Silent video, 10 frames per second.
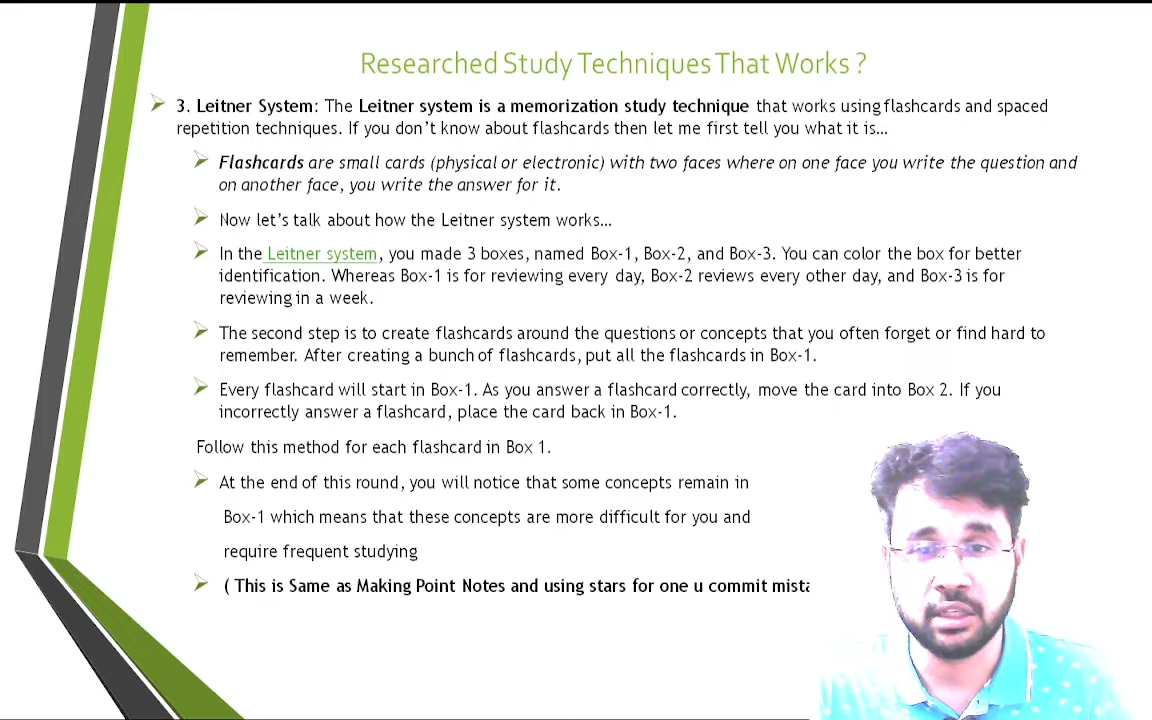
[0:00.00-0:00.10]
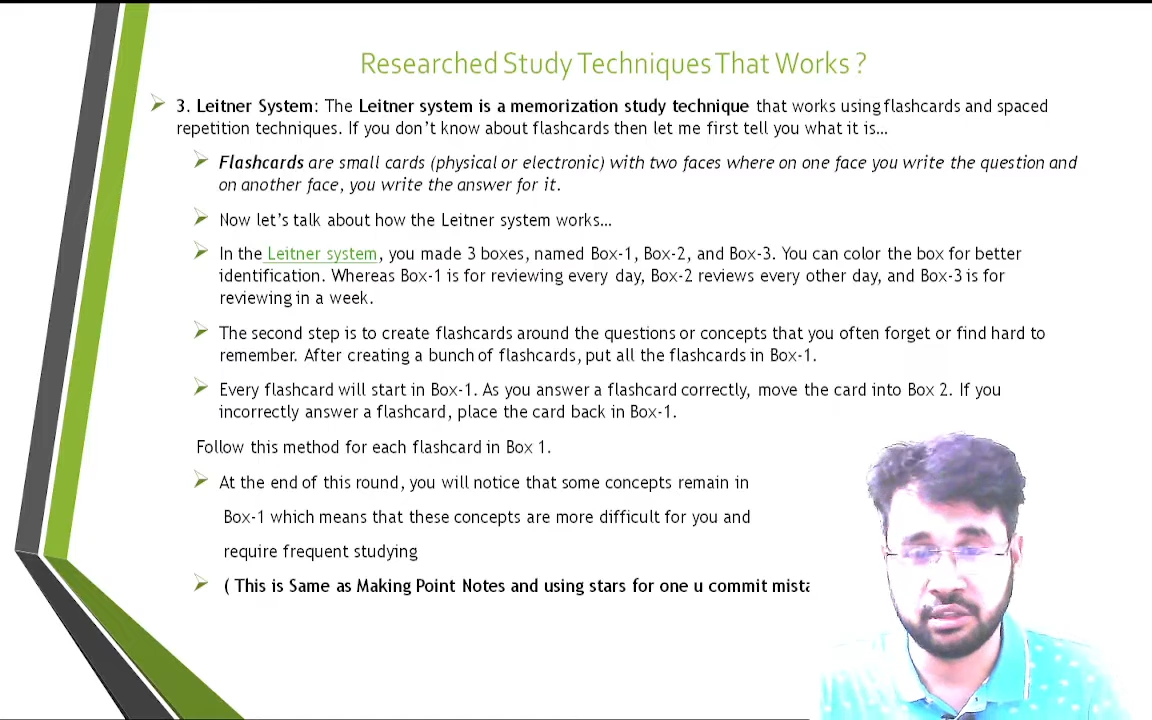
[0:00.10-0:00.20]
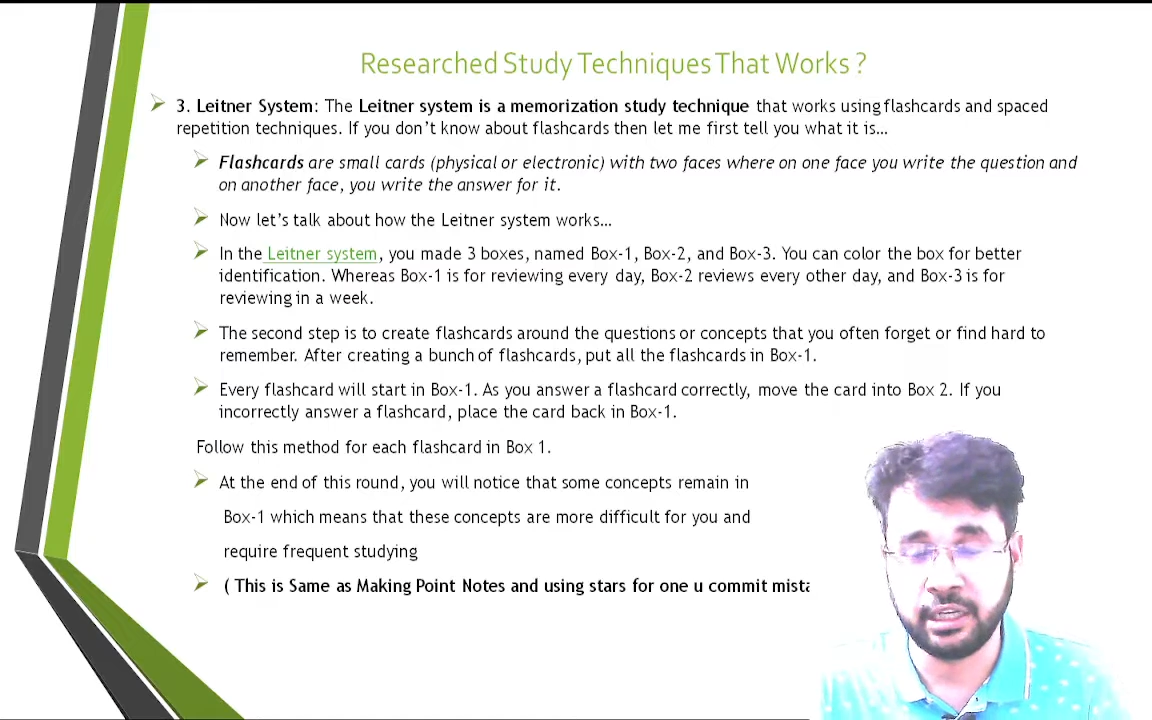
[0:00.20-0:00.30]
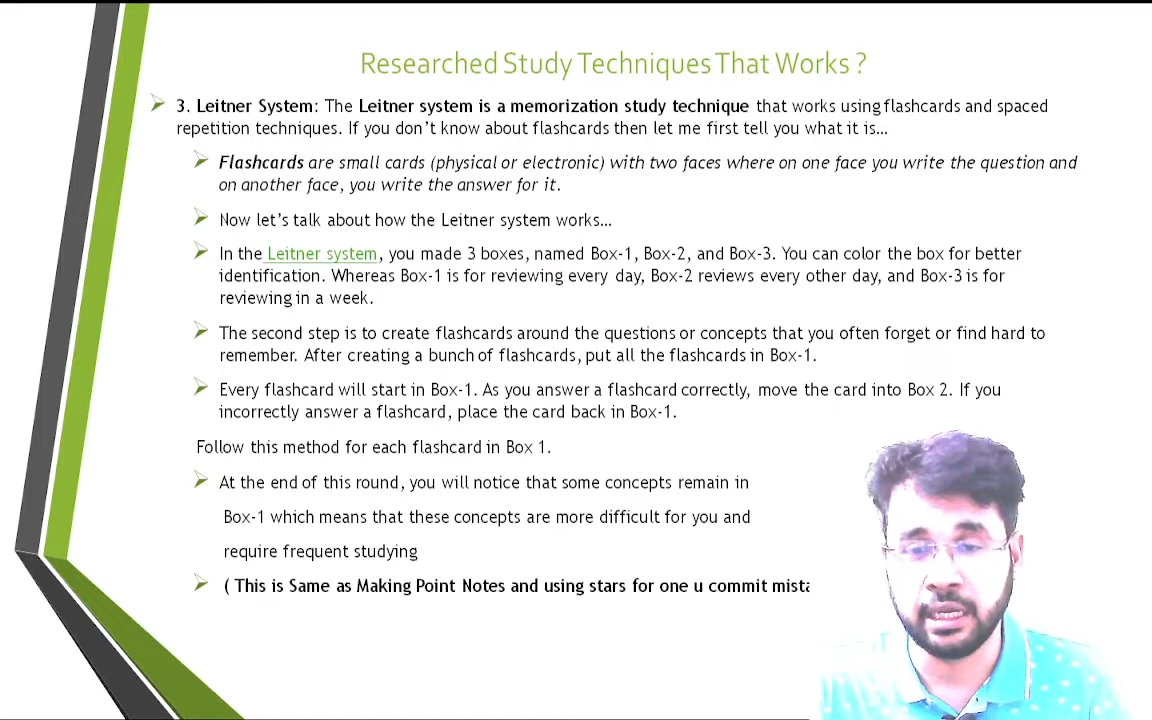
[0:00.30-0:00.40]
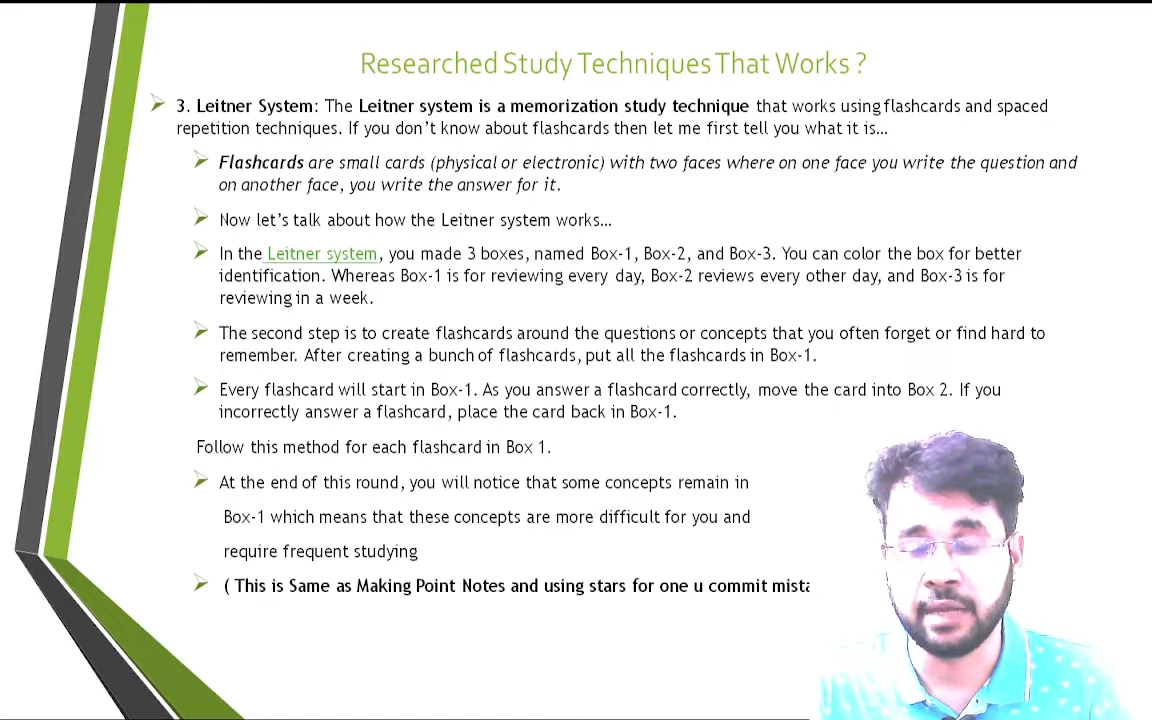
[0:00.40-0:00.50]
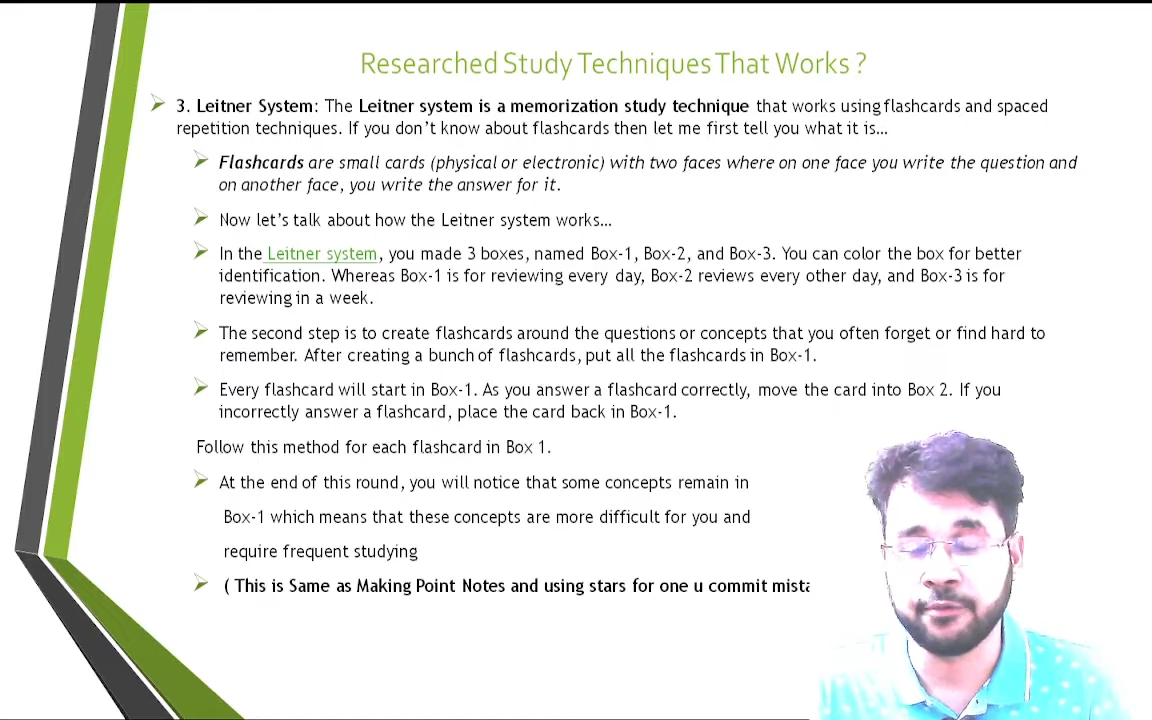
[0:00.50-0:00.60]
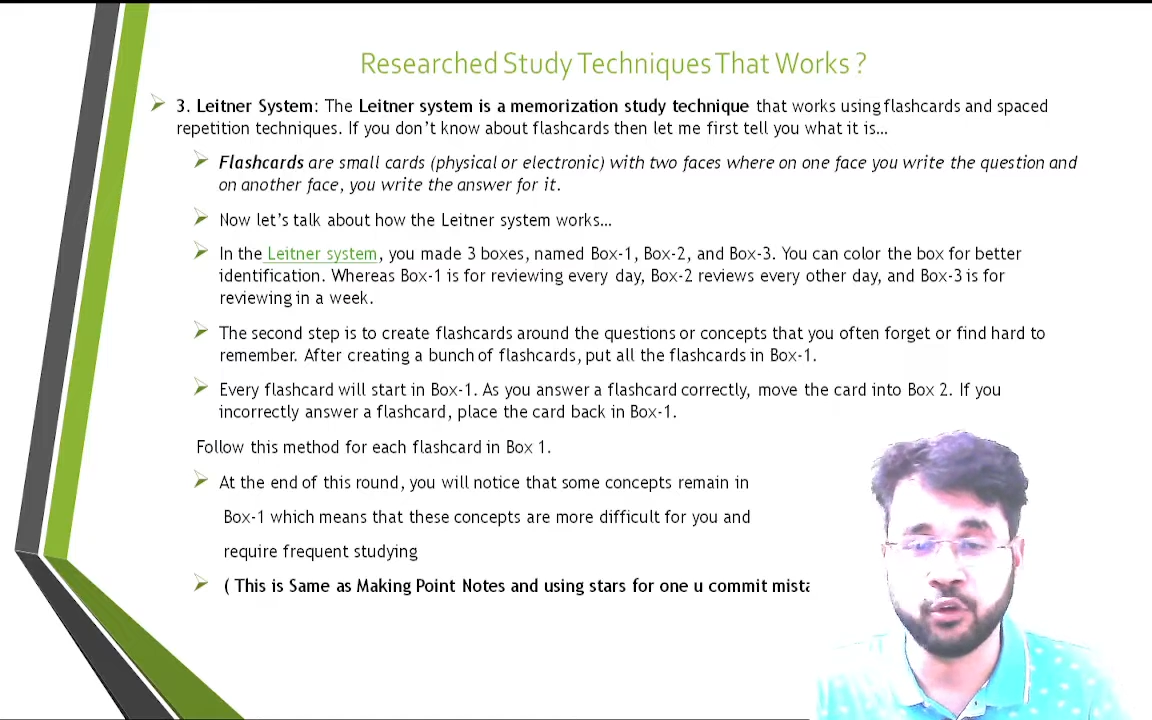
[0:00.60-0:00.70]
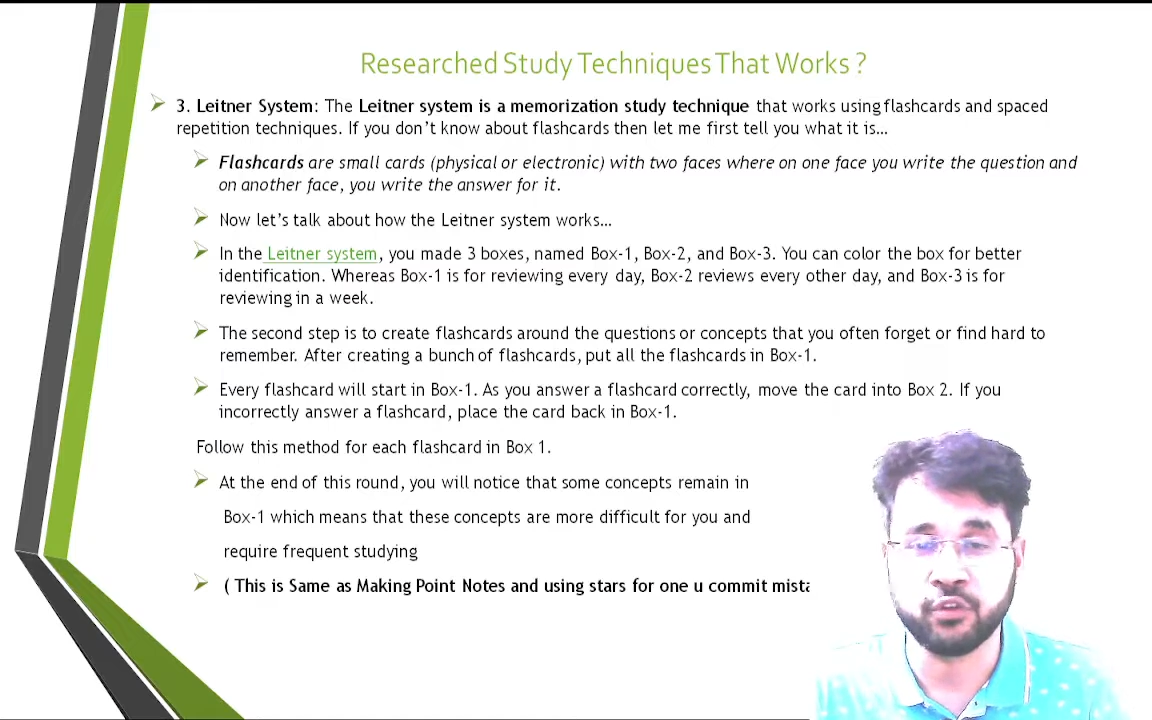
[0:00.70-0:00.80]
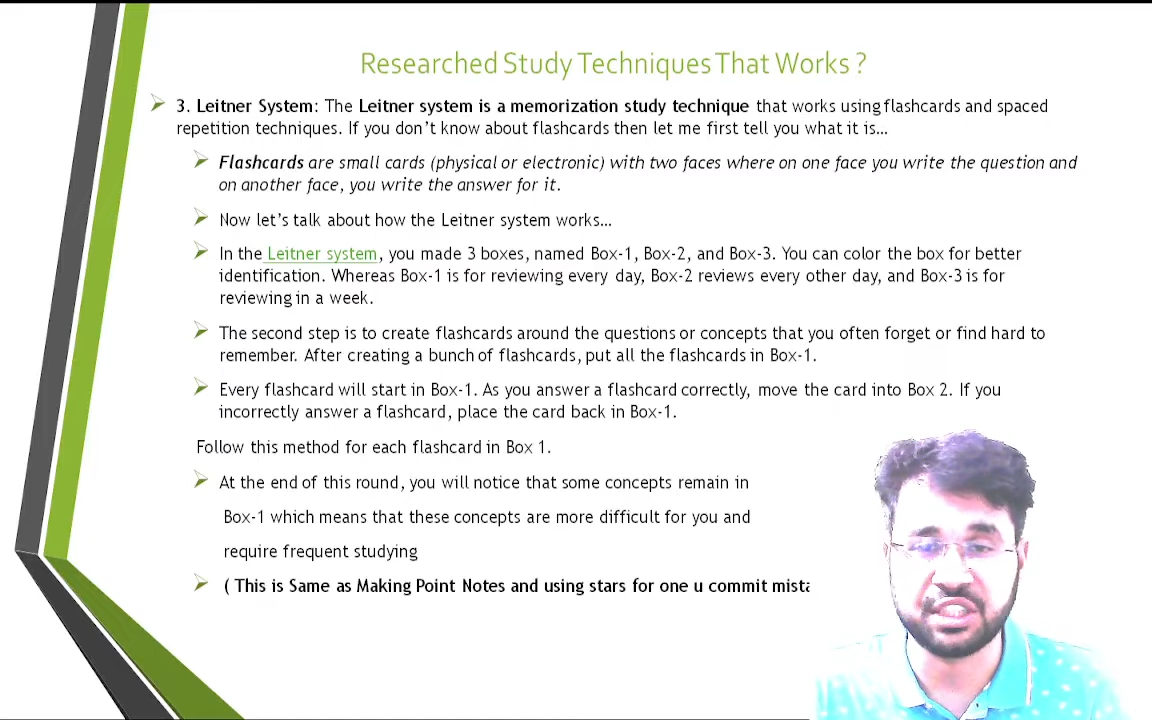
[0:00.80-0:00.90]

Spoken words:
Three and four,